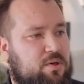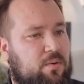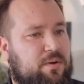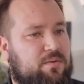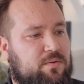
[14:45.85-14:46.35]

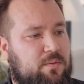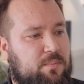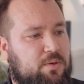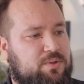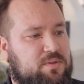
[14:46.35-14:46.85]
going through the
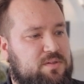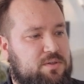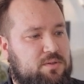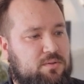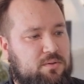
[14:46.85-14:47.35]
motions
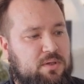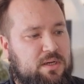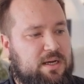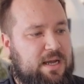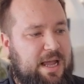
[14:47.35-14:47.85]
and you're
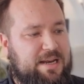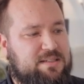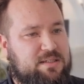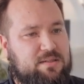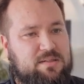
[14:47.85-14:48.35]

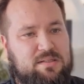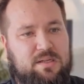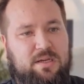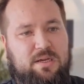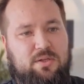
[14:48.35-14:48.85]
editing this
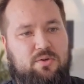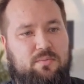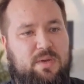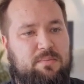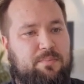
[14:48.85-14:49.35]
thing and you're
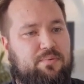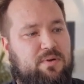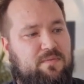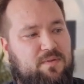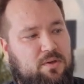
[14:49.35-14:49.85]
maybe
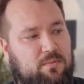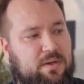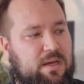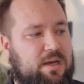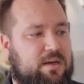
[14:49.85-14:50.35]

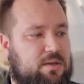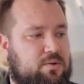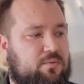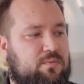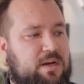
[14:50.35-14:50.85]
previewing it and
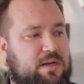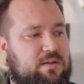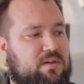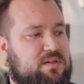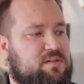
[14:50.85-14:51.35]
you're running
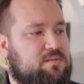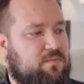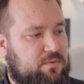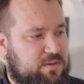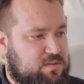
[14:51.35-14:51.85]
this,
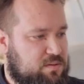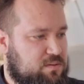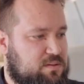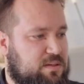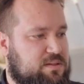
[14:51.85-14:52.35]
for
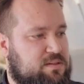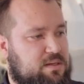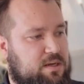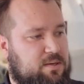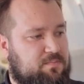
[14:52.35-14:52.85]
instance, let's
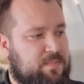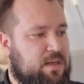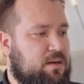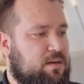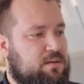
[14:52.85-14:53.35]
say
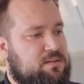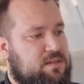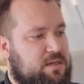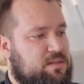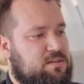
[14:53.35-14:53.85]

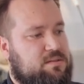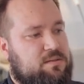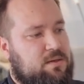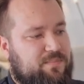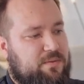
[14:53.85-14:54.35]
test,
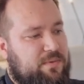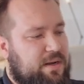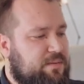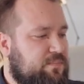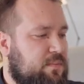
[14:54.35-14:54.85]
right?